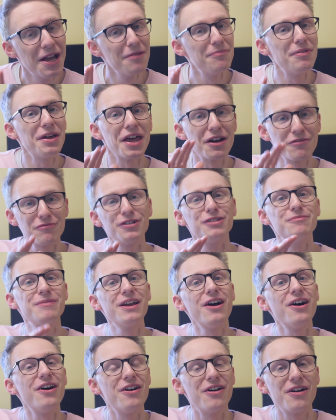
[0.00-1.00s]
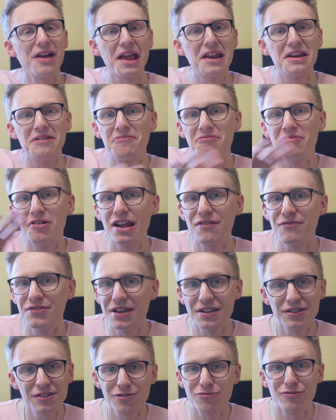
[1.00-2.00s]
but that will be her in whatever
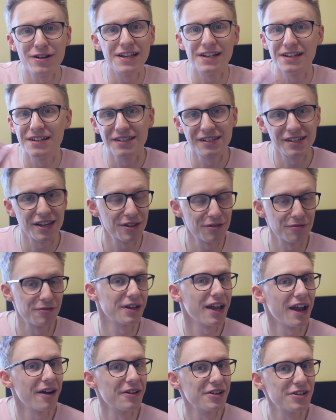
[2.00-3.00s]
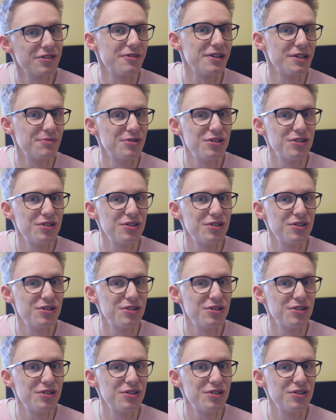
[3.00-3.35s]
this Queen Skithra character is,